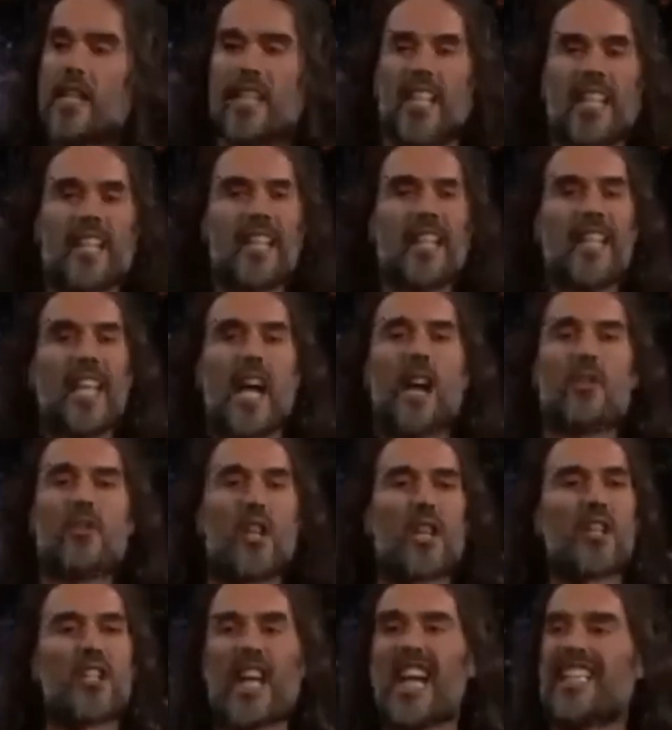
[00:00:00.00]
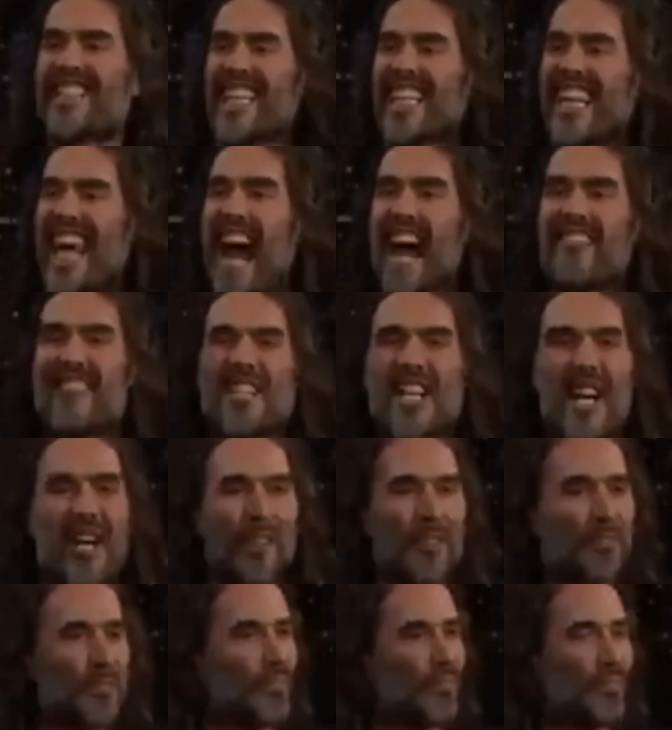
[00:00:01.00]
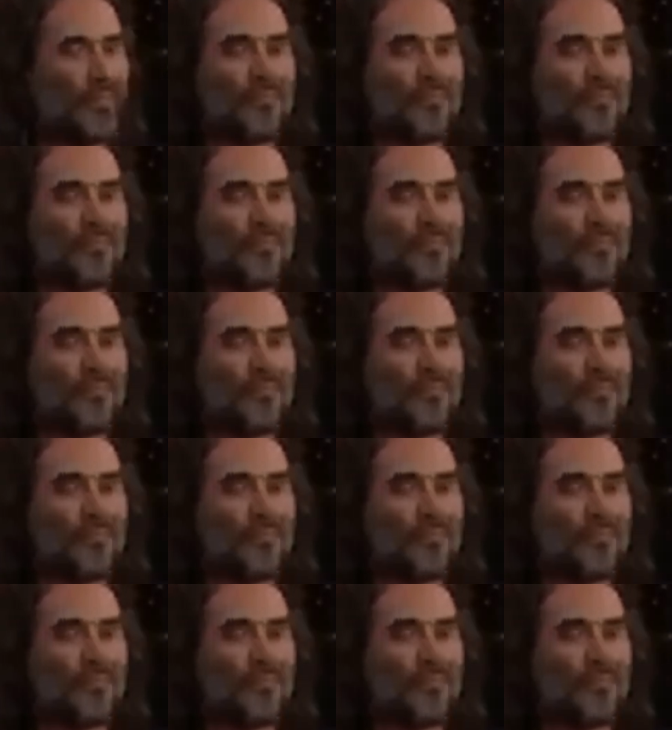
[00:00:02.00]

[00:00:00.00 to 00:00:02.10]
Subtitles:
You can't come up with such a carry. You don't have